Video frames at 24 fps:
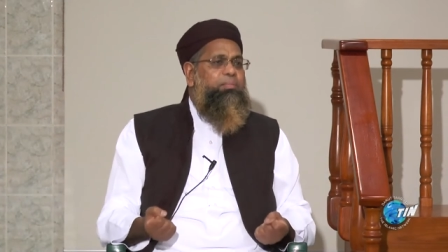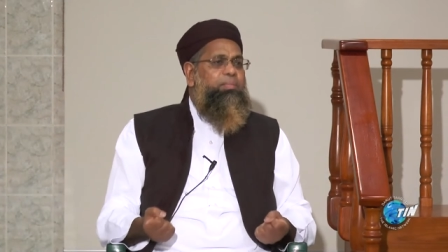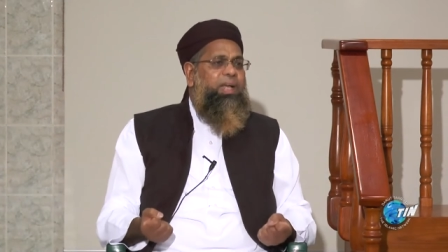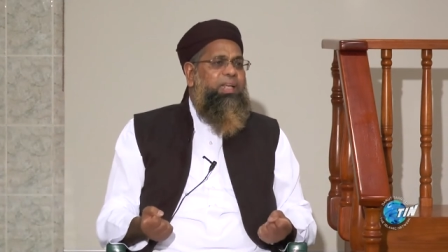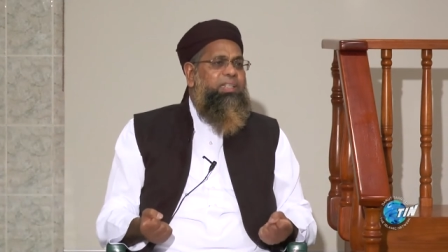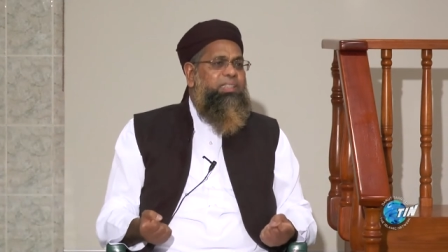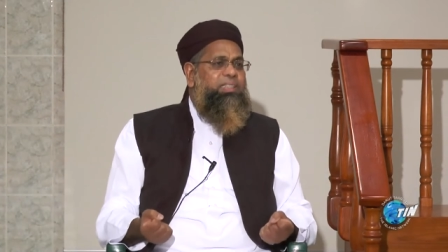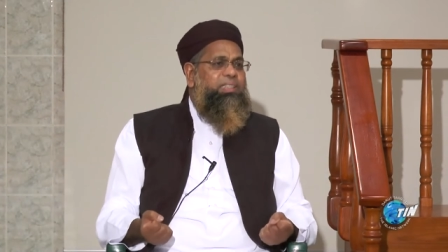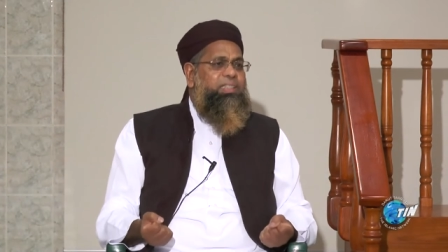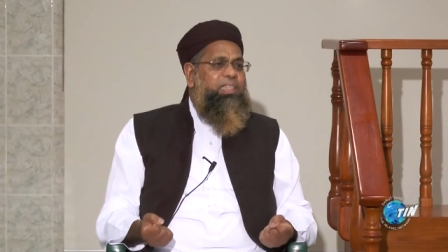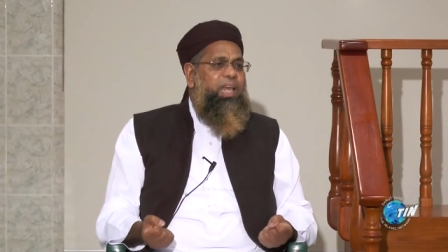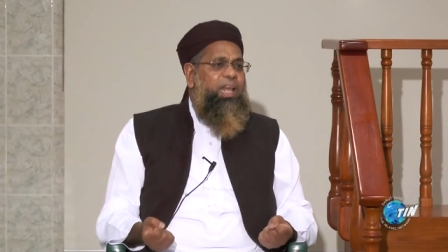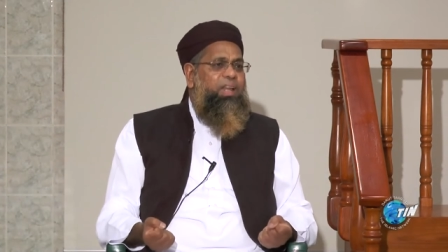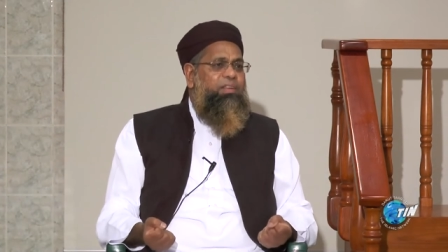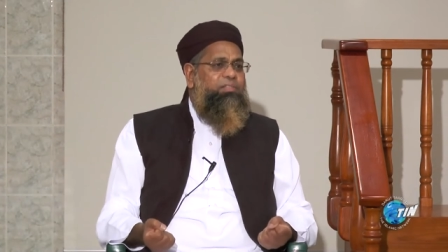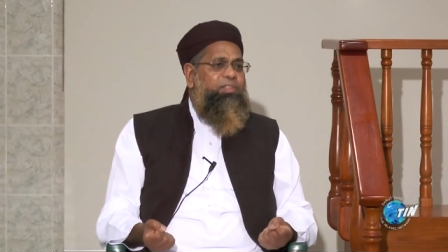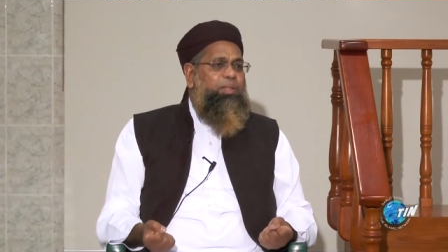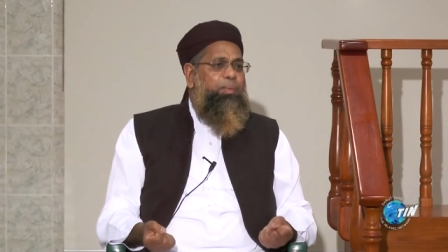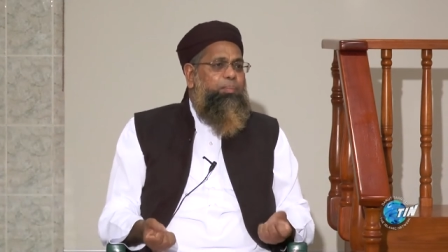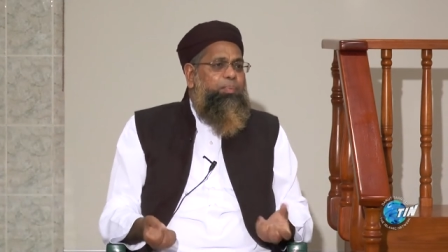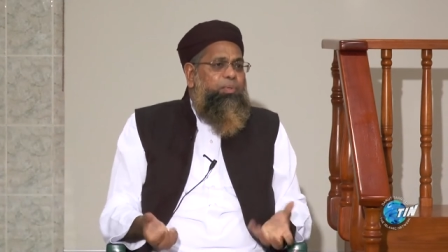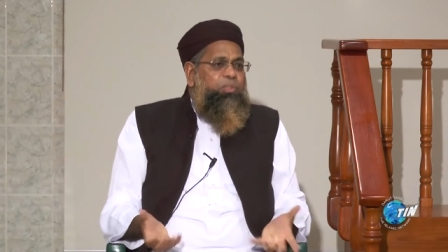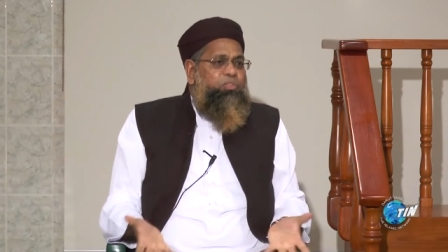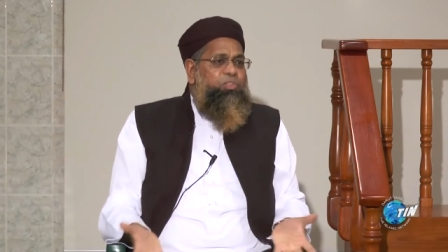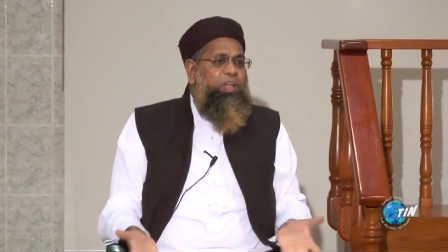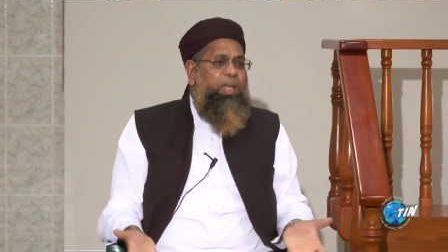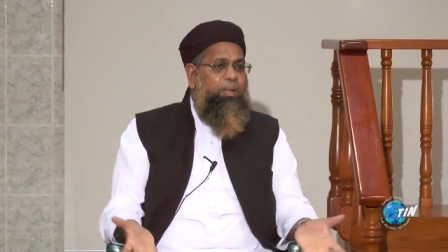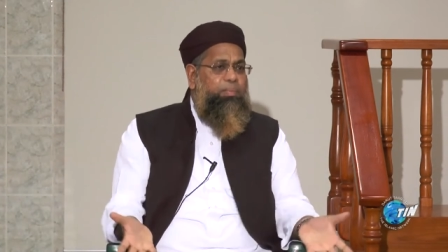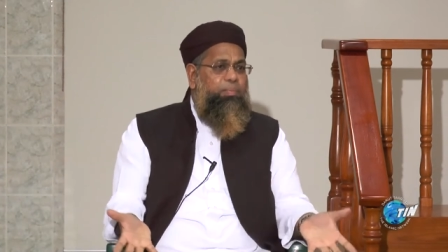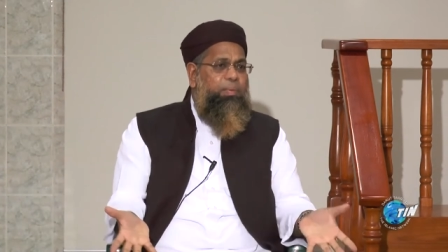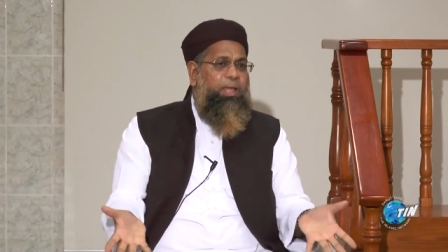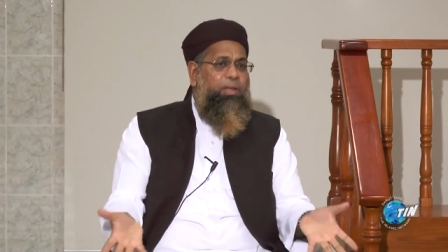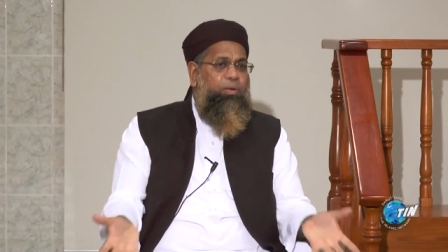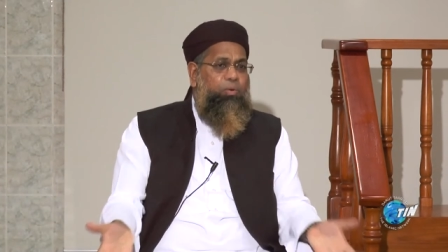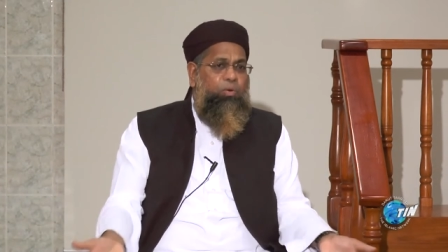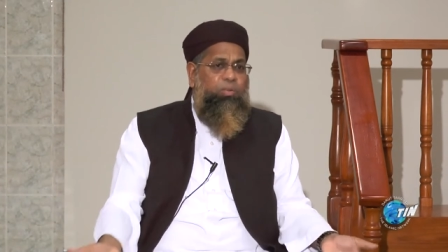myself to protect
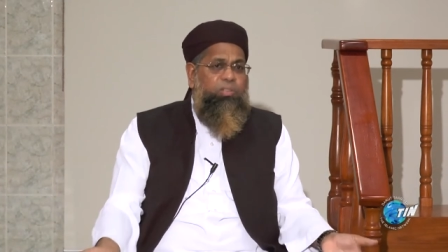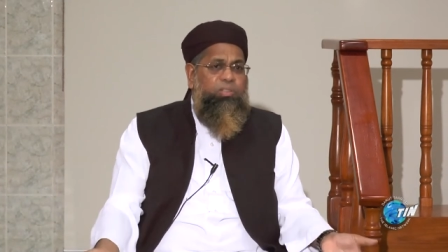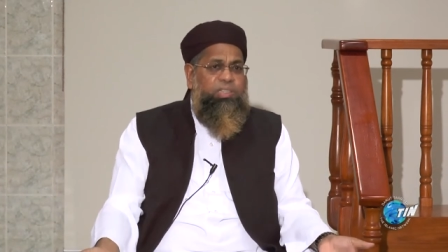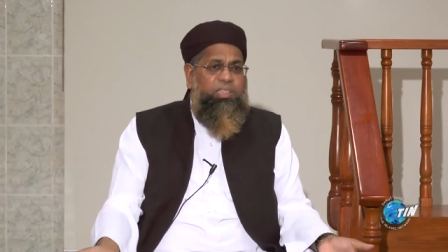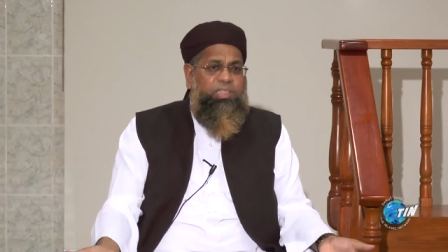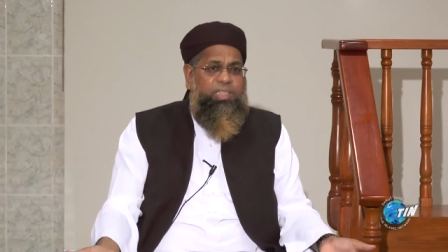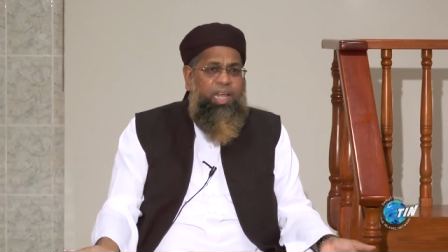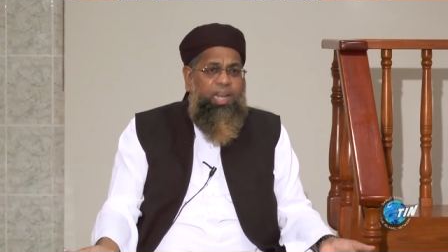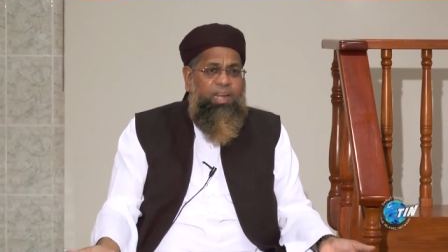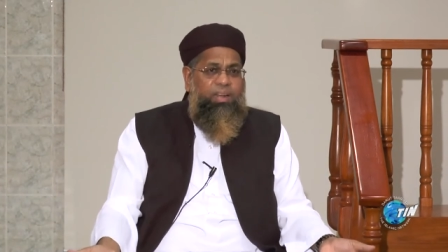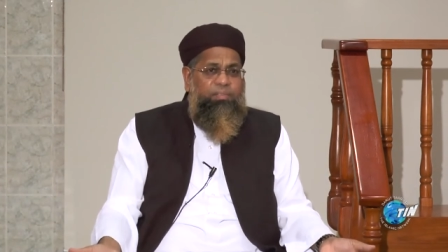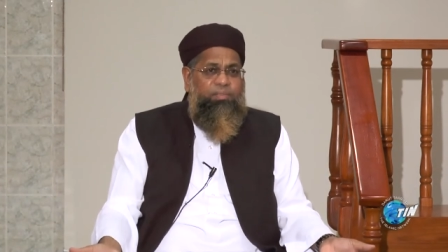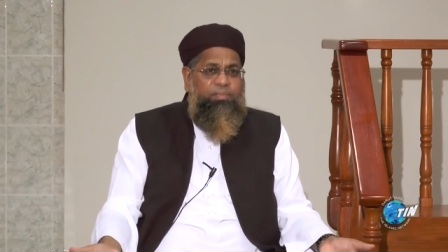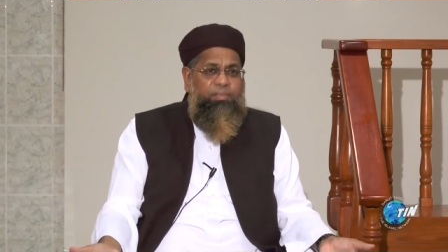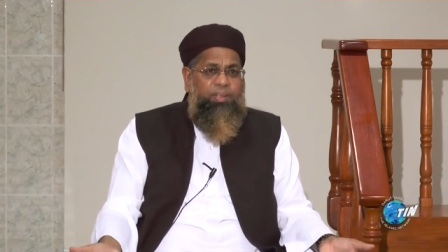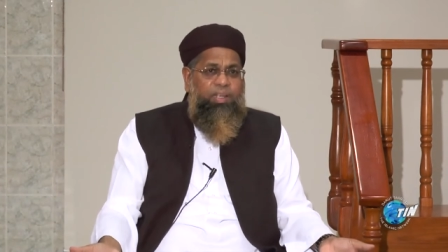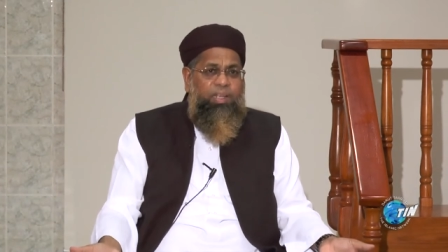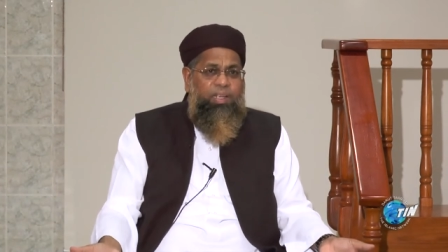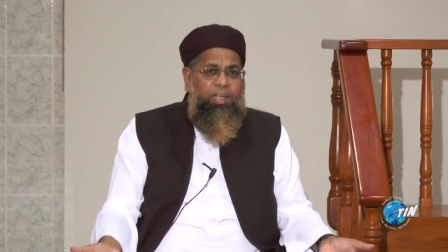my own self